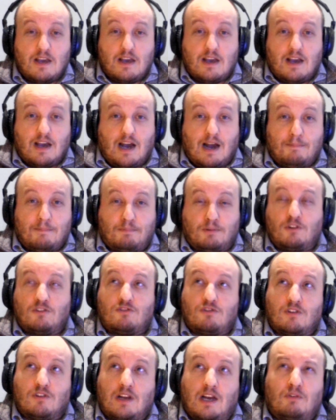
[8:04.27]
A
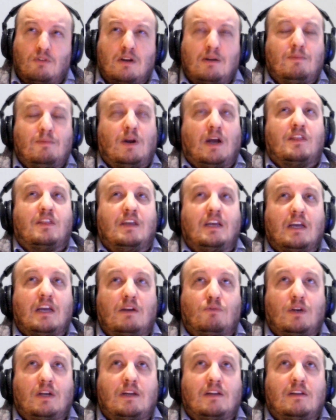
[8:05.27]
person, I remember, I think I
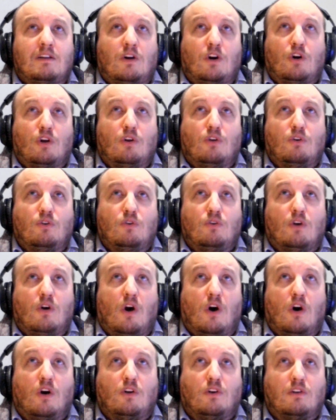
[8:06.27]
read it on
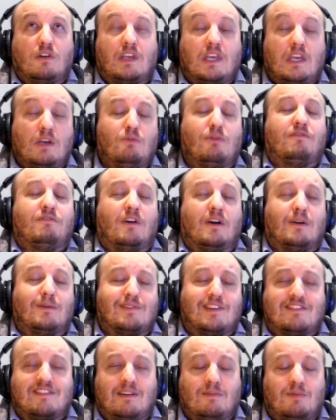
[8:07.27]
Kiwi Farms
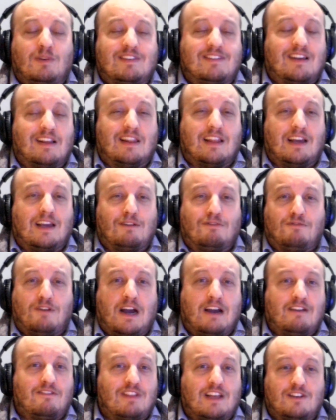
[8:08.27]
that someone said like
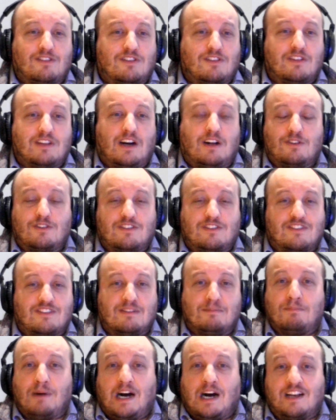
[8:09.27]
$5,000 is
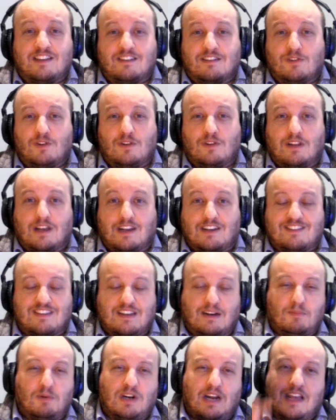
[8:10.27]
impossible. Like
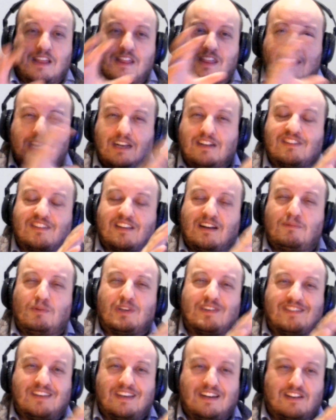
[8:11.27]
I think someone
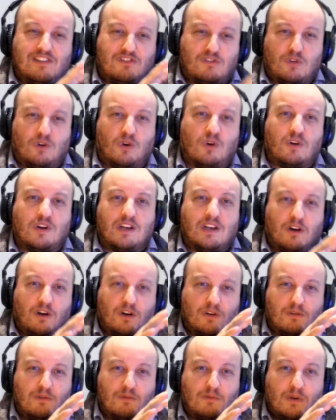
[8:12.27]
said a story
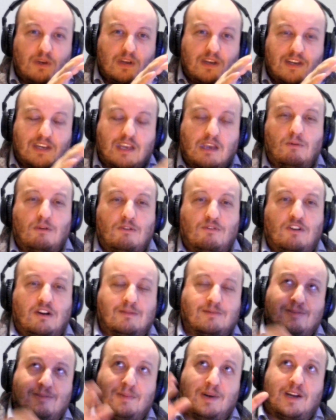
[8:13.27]
on Kiwi
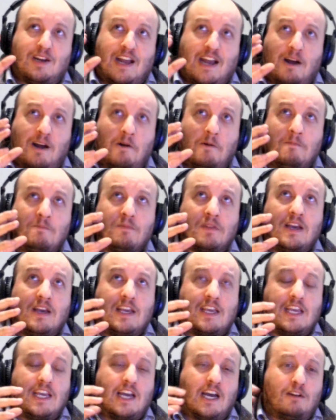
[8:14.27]
Farms about how
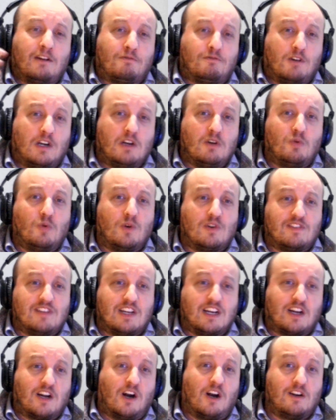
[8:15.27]
he had a friend who was in a
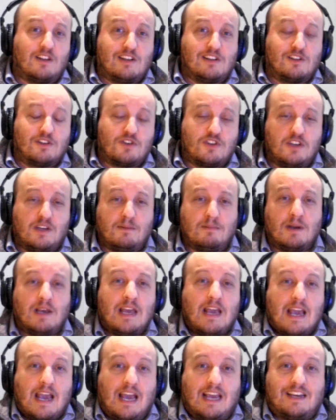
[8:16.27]
car dealership,
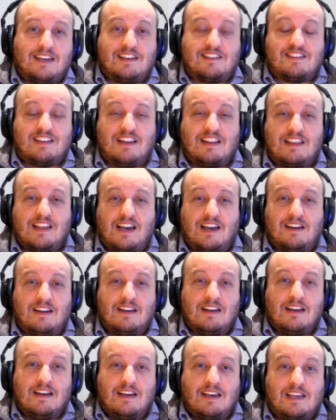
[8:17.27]
and he said that
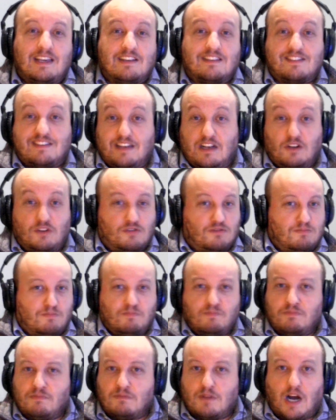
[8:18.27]
he sells
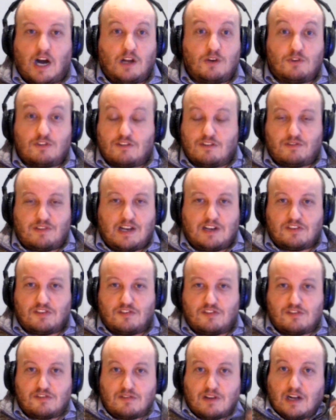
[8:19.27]
hundreds of
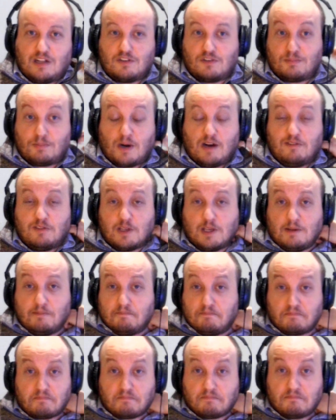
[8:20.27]
thousands of dollars probably
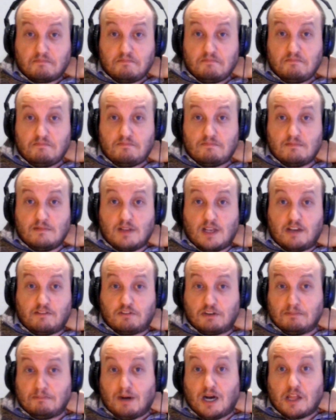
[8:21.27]

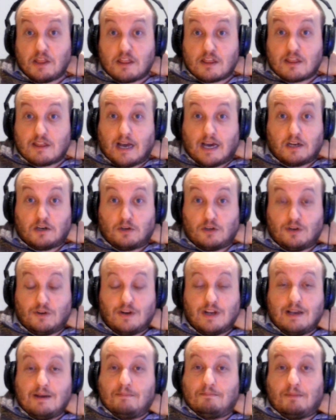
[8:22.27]
every month. I don't know,
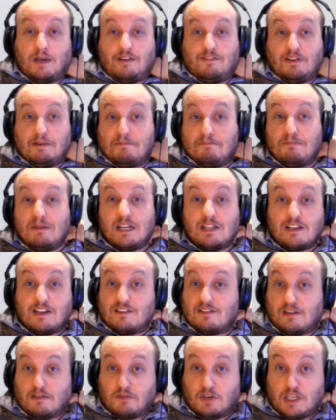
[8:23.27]
maybe
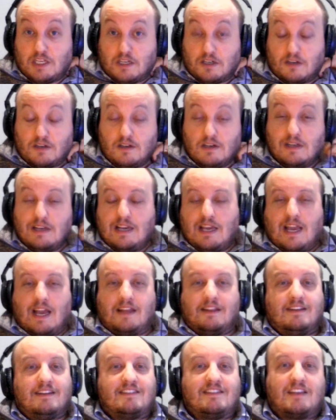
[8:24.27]
millions every year.
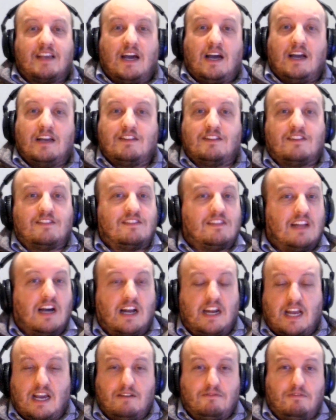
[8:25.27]
And this guy does
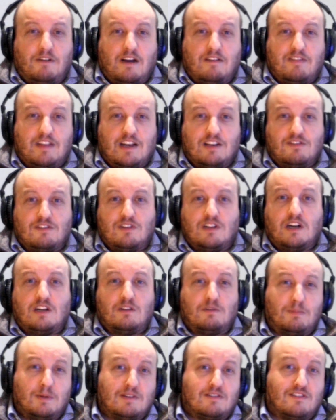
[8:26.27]
not have
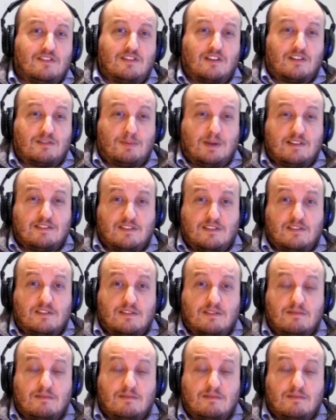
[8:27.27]
$5,000 business expenses.